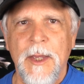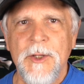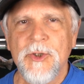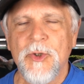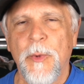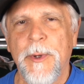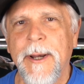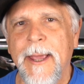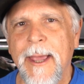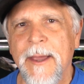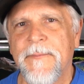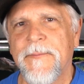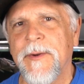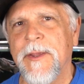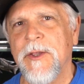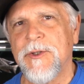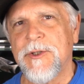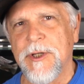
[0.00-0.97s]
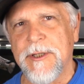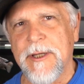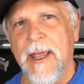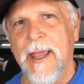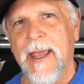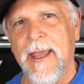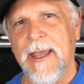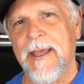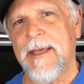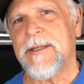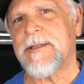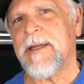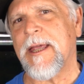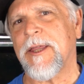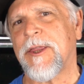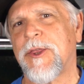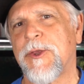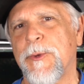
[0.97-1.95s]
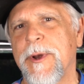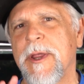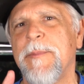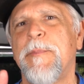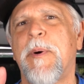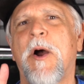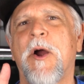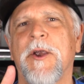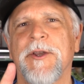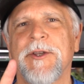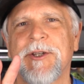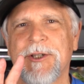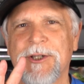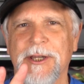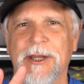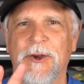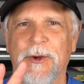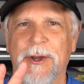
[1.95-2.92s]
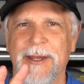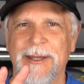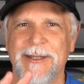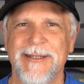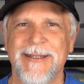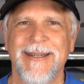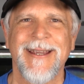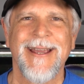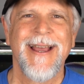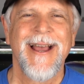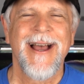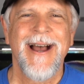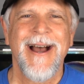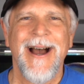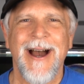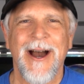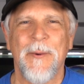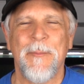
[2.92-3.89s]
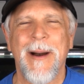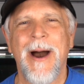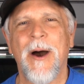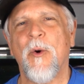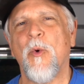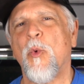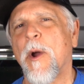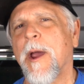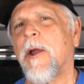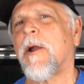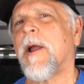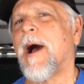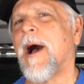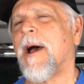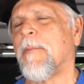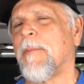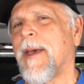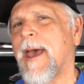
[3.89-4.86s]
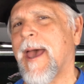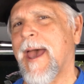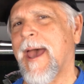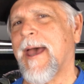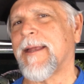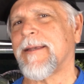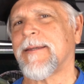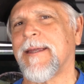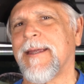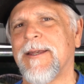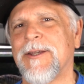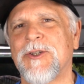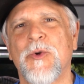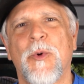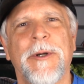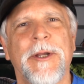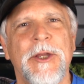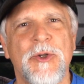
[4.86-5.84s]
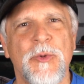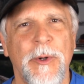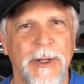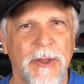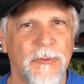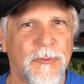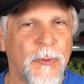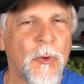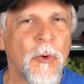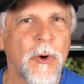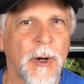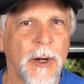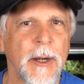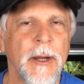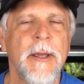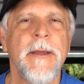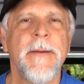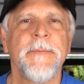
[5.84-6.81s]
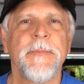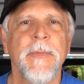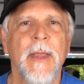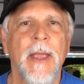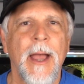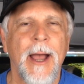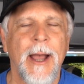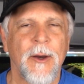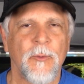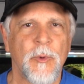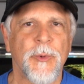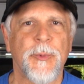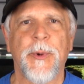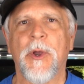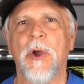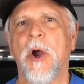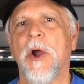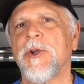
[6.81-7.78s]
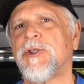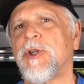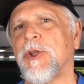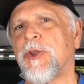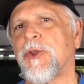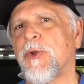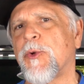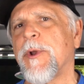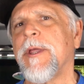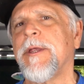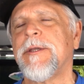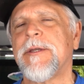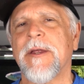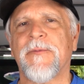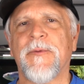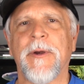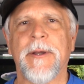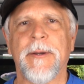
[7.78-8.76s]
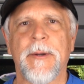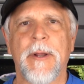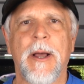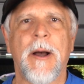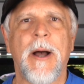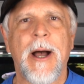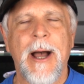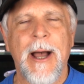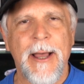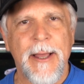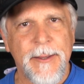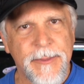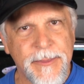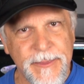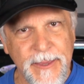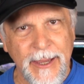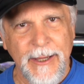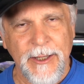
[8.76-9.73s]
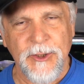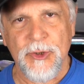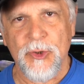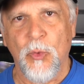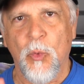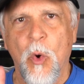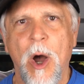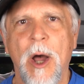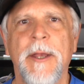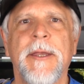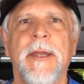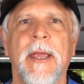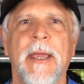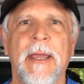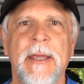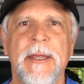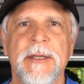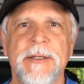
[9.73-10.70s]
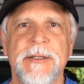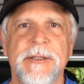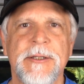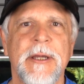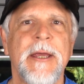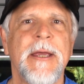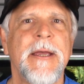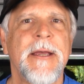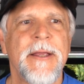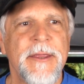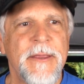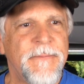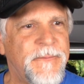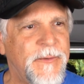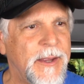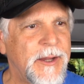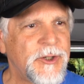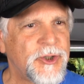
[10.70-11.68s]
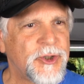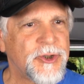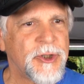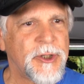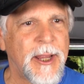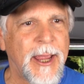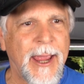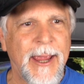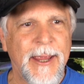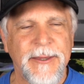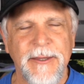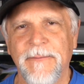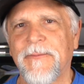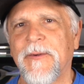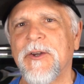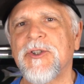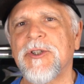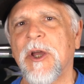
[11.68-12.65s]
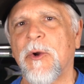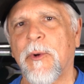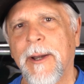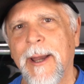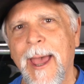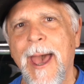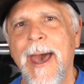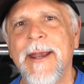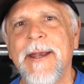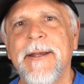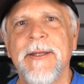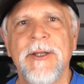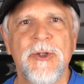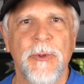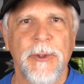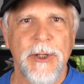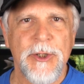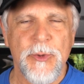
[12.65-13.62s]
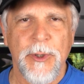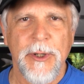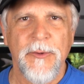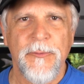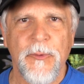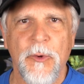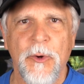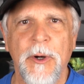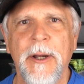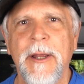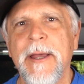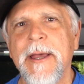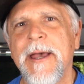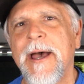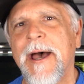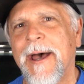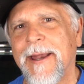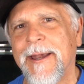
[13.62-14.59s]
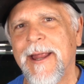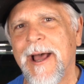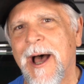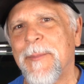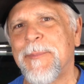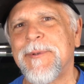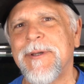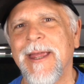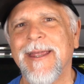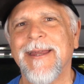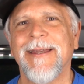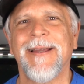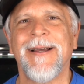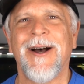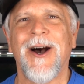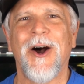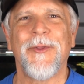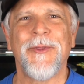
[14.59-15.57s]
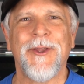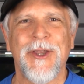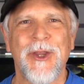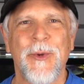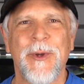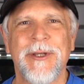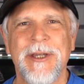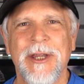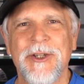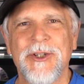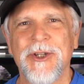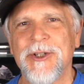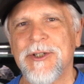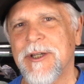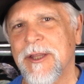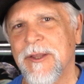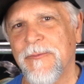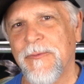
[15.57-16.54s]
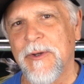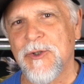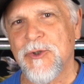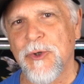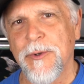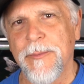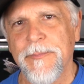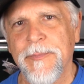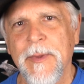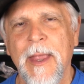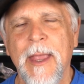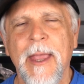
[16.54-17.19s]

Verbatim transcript: So what I have for you today is a three-part series about where I'm at in 2024 uh, with regards to three different uh, things. One is the fish and the fish that were added in 2024, an update on the new additions to the fish room.